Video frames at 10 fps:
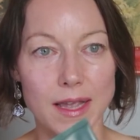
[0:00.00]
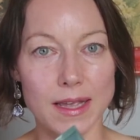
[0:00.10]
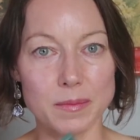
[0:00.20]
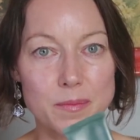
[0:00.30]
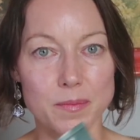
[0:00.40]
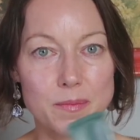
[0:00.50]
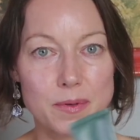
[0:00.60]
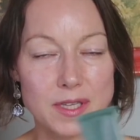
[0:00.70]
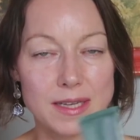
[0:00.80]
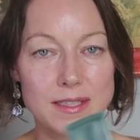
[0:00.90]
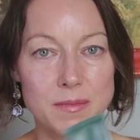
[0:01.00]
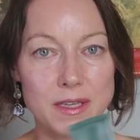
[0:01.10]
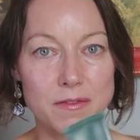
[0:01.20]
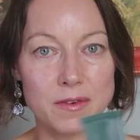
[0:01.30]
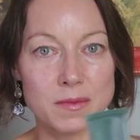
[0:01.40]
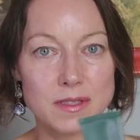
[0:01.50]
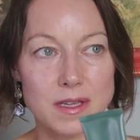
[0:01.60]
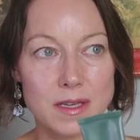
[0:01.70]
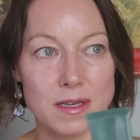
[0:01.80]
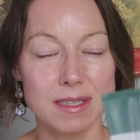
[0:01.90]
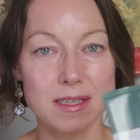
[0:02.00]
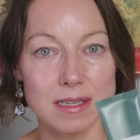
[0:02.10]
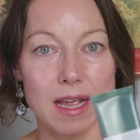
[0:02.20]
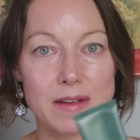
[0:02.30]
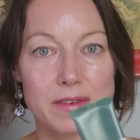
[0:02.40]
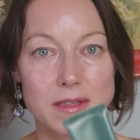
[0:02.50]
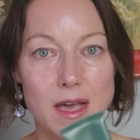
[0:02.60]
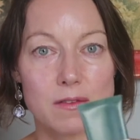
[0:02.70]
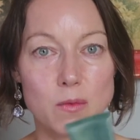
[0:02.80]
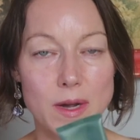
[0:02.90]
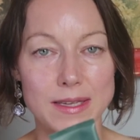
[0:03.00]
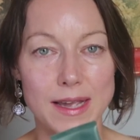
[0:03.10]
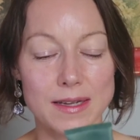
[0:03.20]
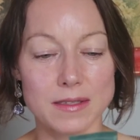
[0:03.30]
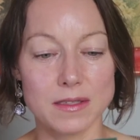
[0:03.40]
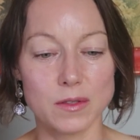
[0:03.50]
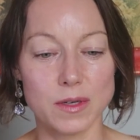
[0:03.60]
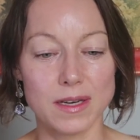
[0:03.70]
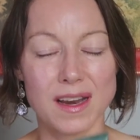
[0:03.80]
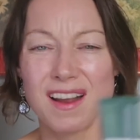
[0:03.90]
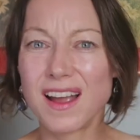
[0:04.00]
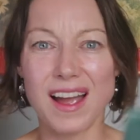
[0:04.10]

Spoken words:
at protecting me from the sun. It did have a lot of white cast to it.